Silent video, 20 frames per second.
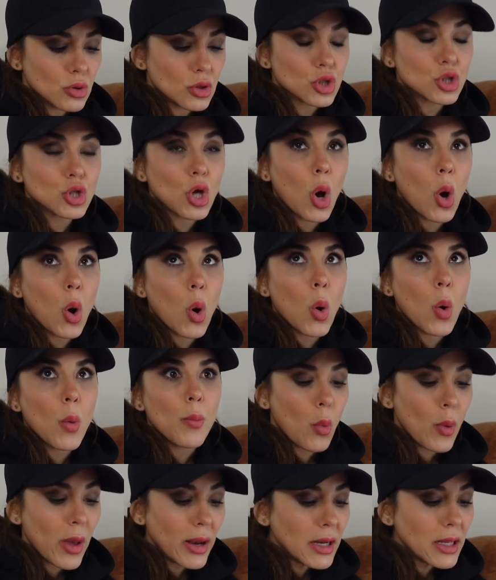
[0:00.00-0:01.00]
So
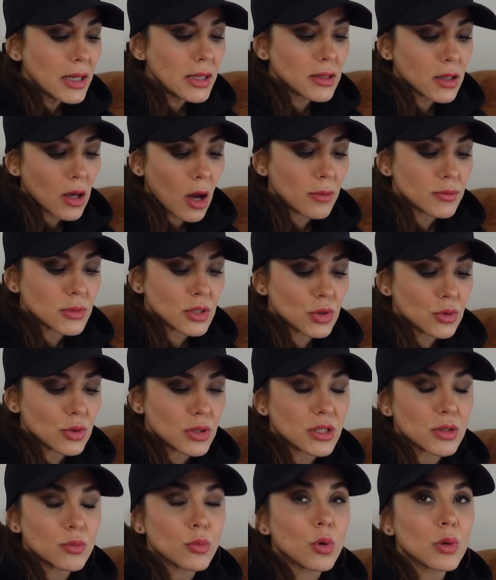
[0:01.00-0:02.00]
when it comes to a
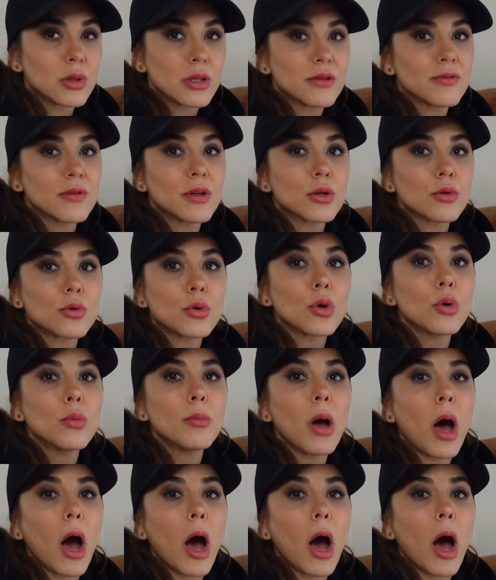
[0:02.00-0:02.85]
small living room,